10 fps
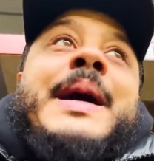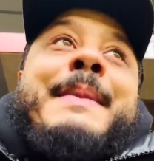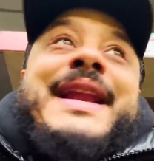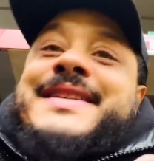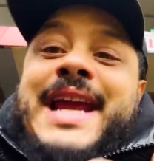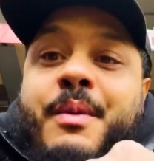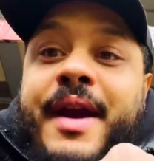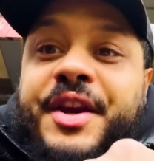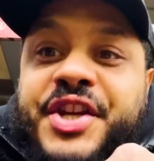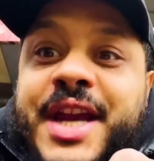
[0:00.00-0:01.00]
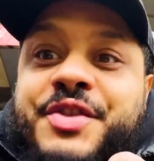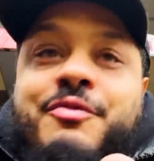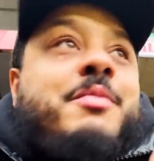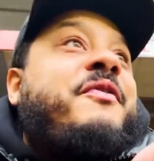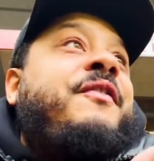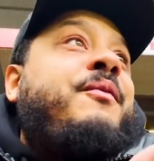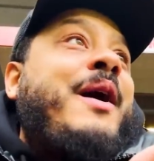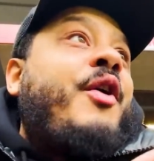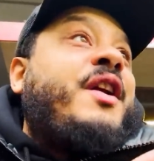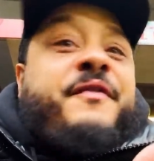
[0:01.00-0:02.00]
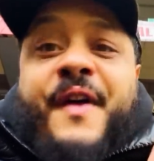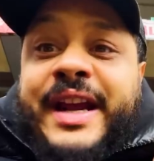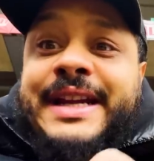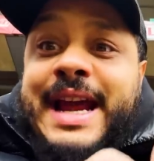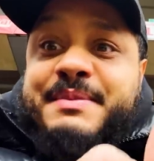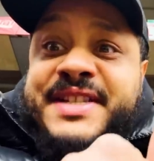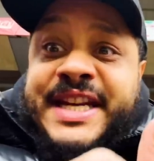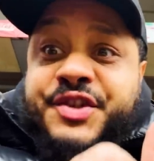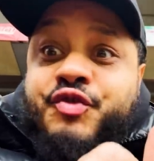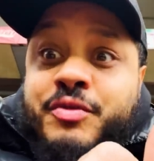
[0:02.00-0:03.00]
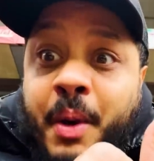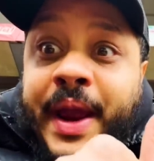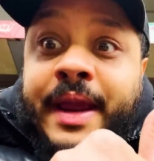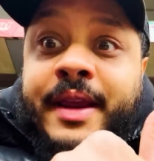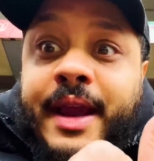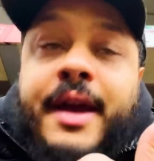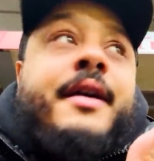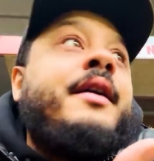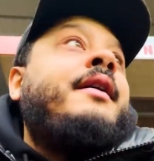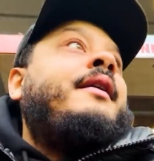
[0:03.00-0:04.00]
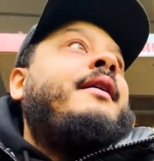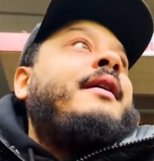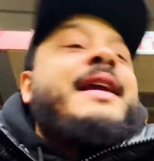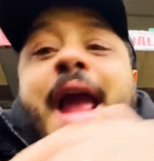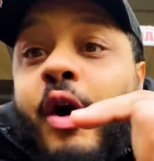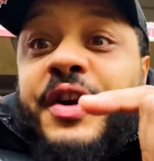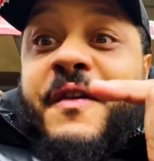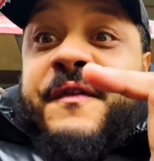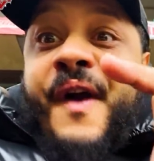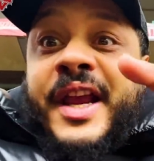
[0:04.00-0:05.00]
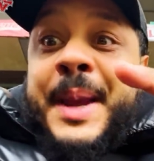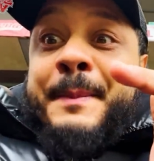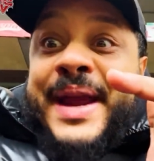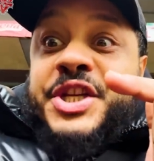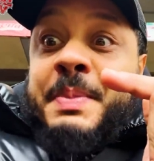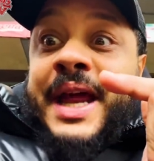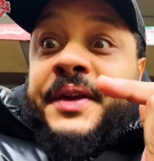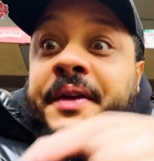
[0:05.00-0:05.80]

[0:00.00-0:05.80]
Man, I say we're in the changing room. We're on the fucking M6 route, boy. Yeah? Get on the fucking pitch, blood.